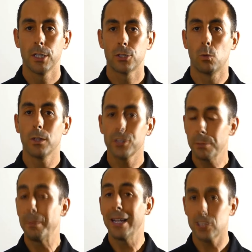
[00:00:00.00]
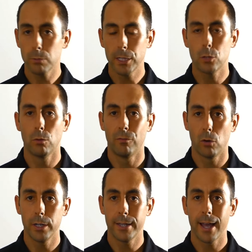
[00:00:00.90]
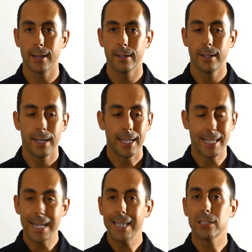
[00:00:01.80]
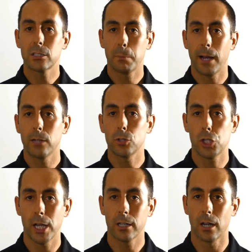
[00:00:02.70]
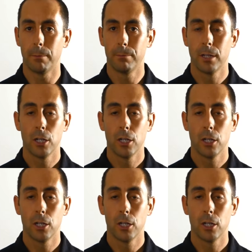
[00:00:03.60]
So what's the best way to avoid that? Getting a spinal checkup.